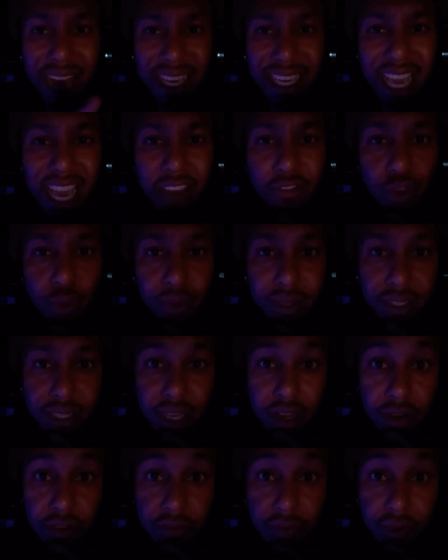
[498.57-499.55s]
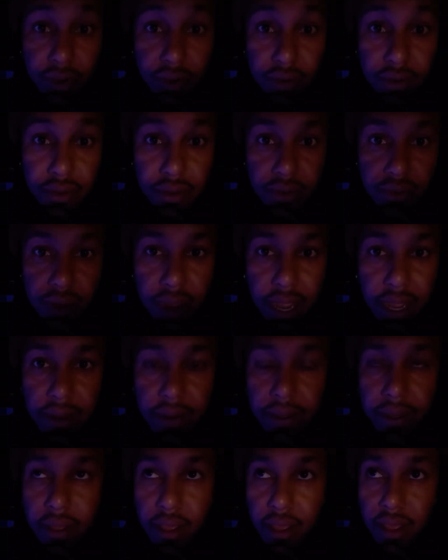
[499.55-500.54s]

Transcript: I gave you a cell phone, right?